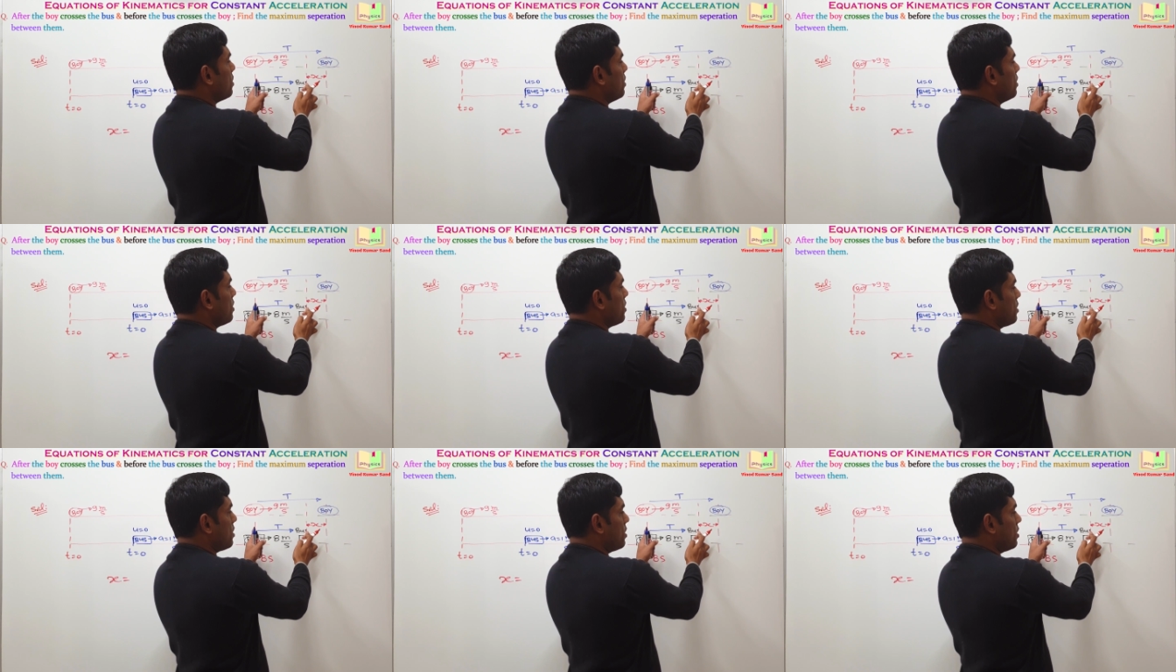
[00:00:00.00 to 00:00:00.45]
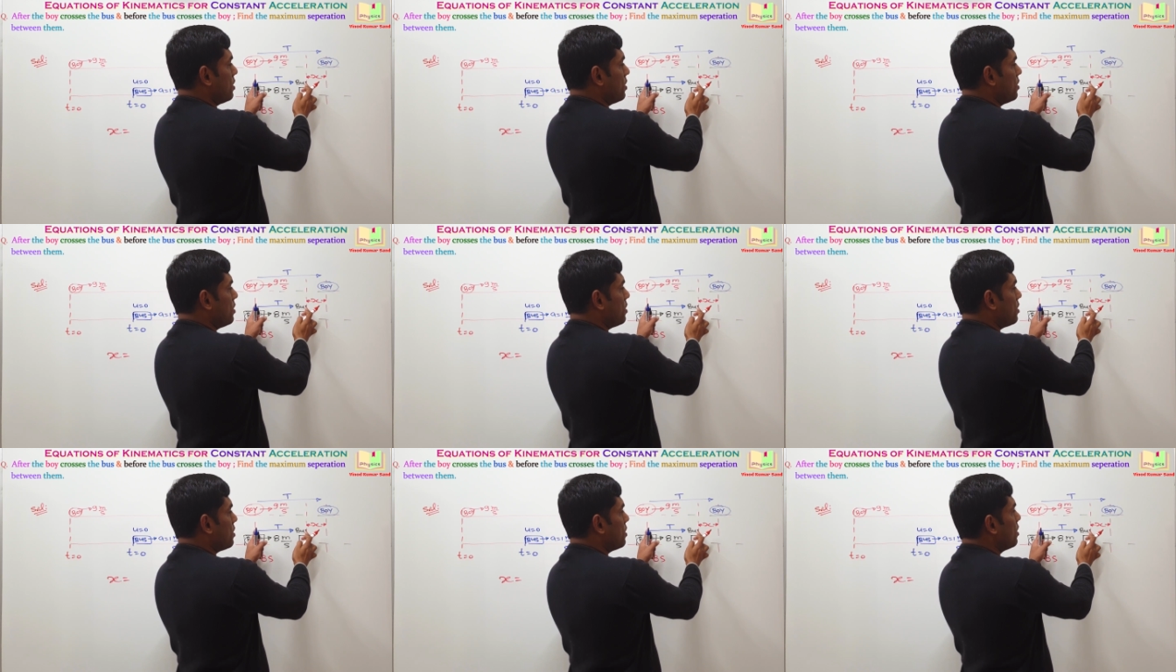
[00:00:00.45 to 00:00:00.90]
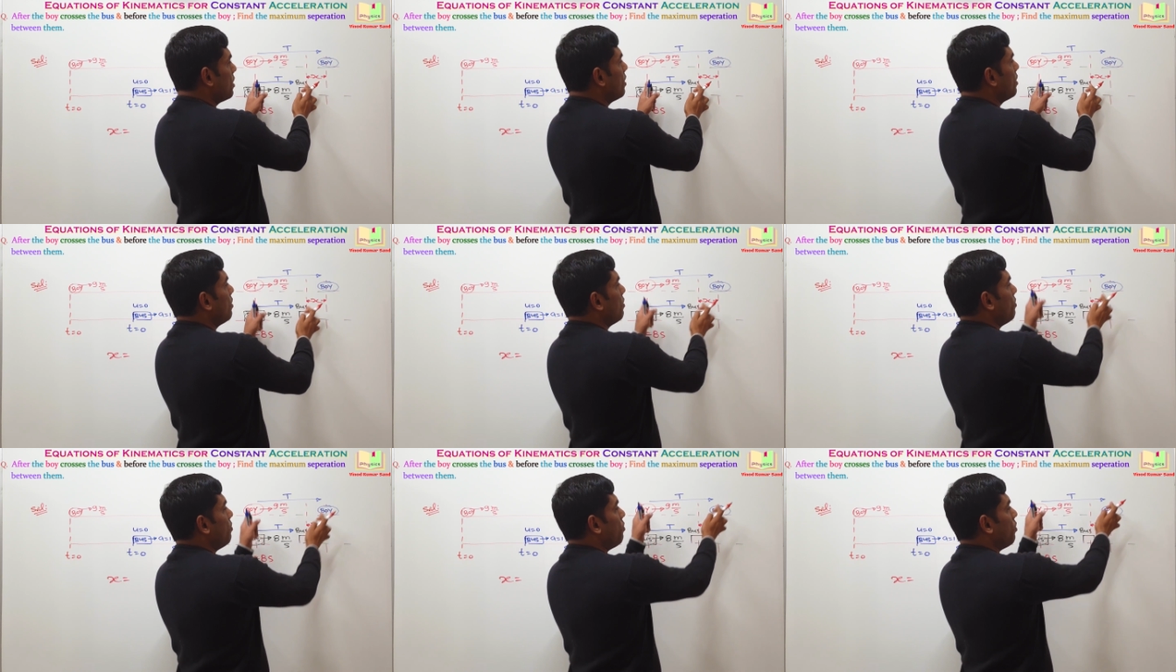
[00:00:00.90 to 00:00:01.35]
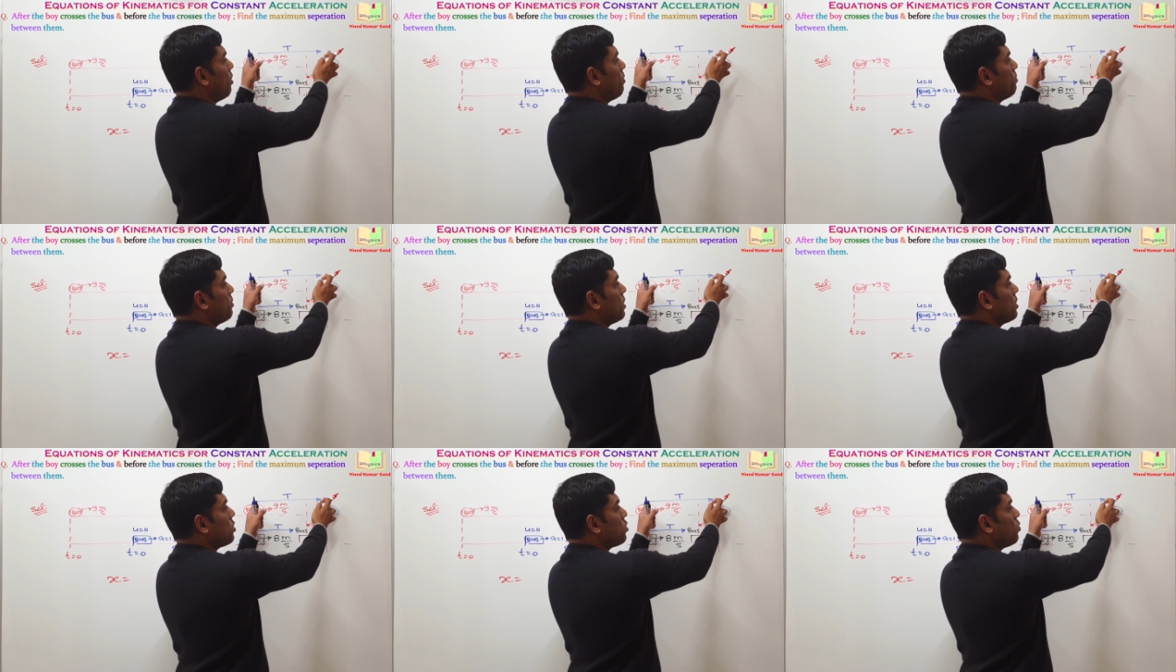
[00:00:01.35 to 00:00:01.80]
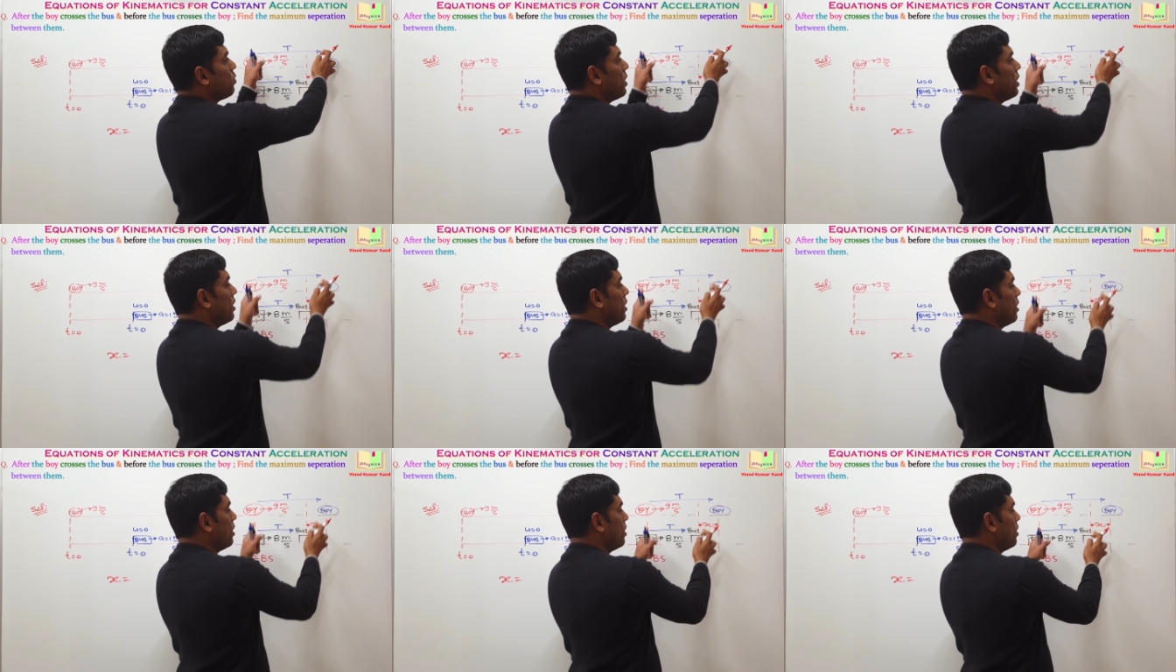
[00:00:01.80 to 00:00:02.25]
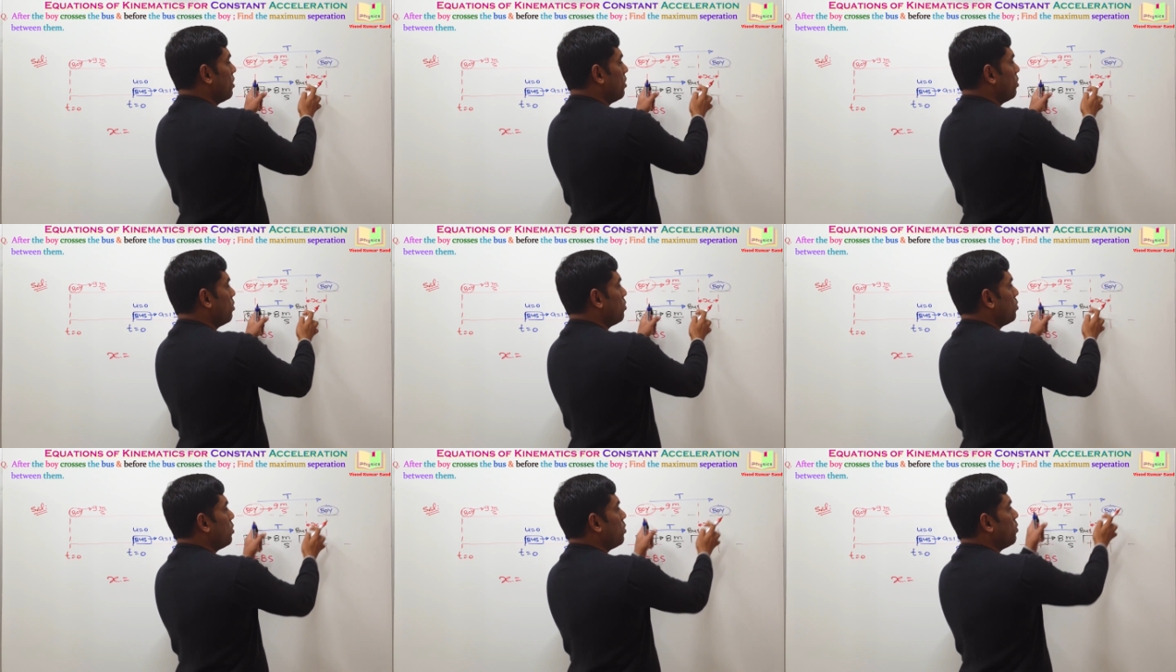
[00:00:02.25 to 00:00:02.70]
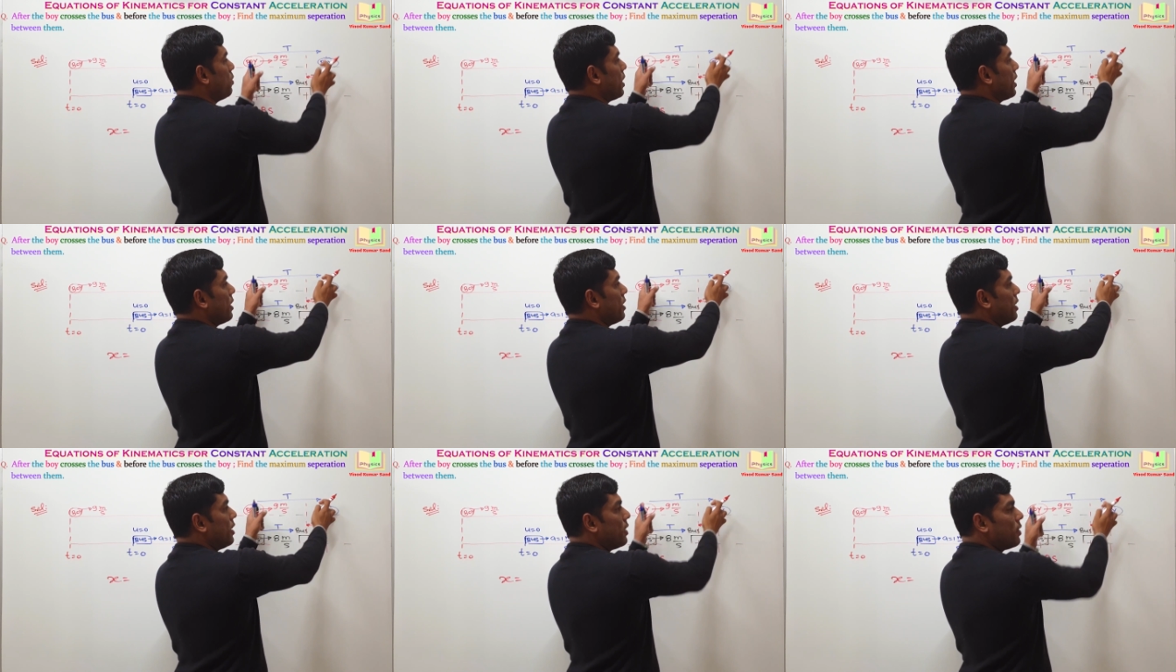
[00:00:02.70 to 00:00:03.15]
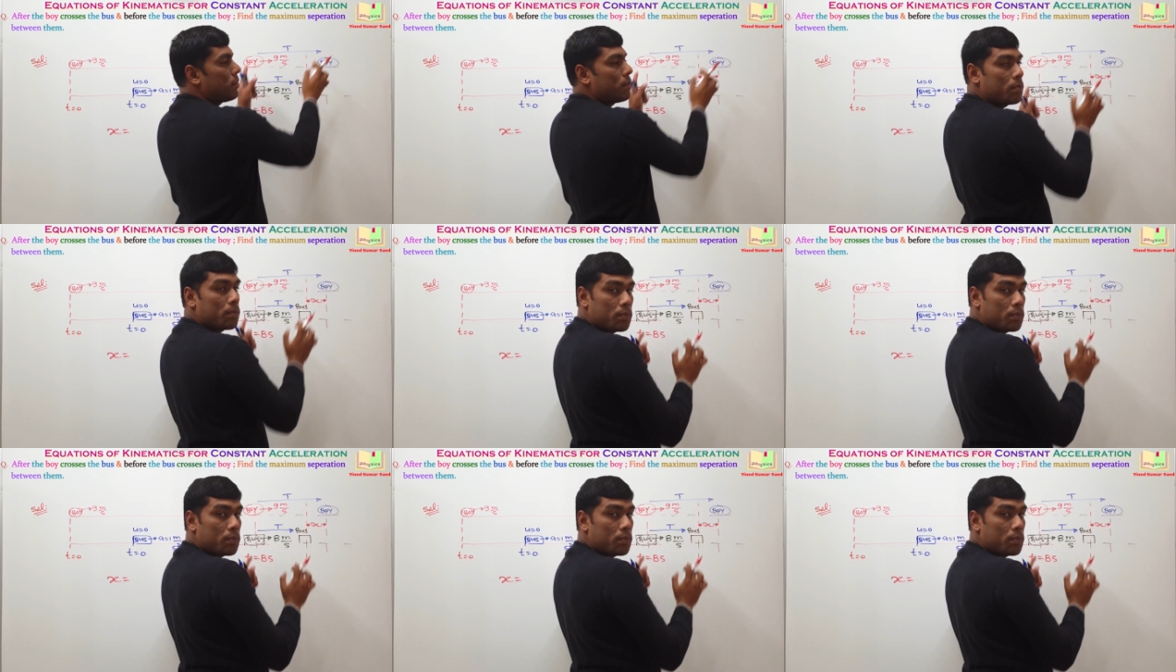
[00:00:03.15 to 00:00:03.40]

distance from this one. Do you agree?